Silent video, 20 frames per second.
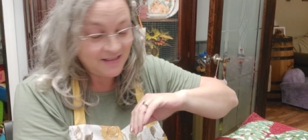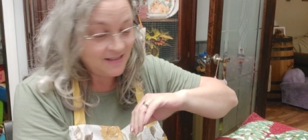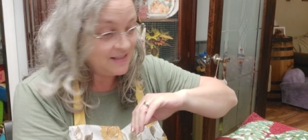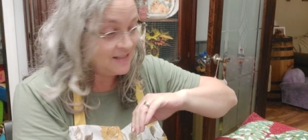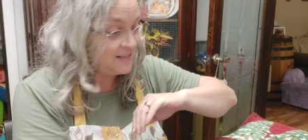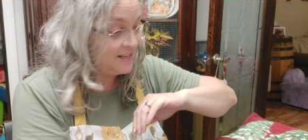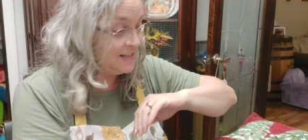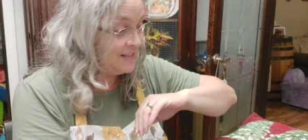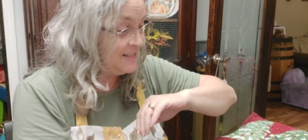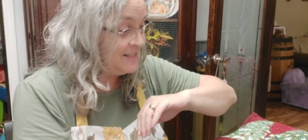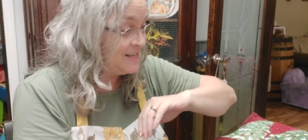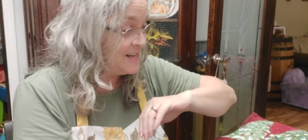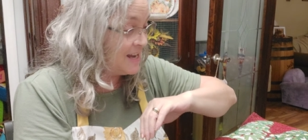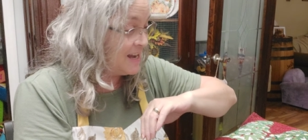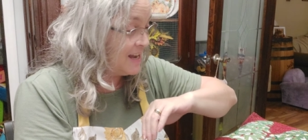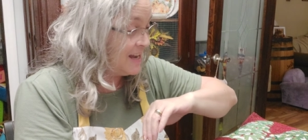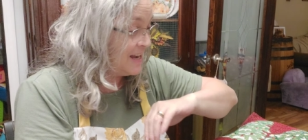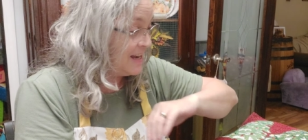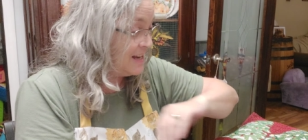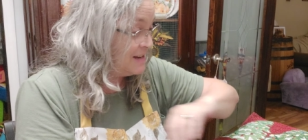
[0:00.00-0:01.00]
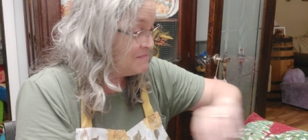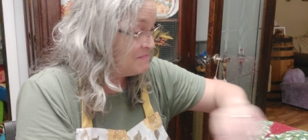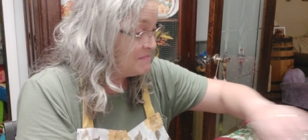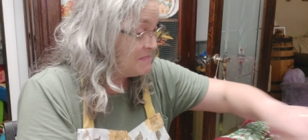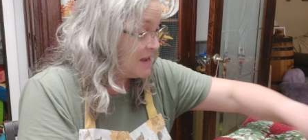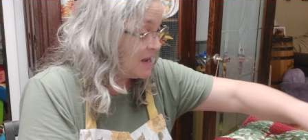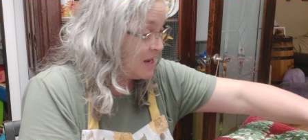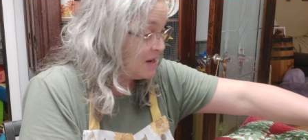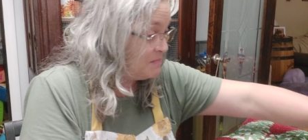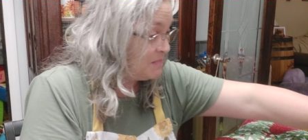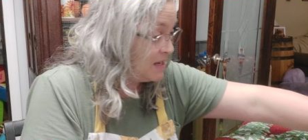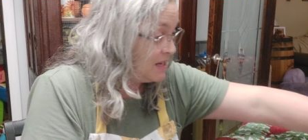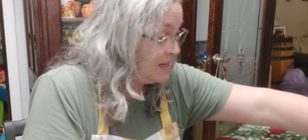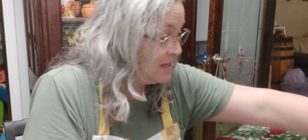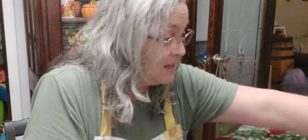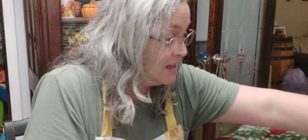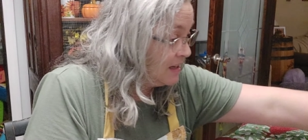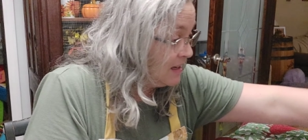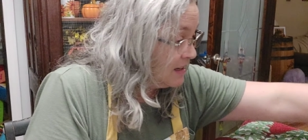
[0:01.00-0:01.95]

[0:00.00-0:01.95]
today, maybe,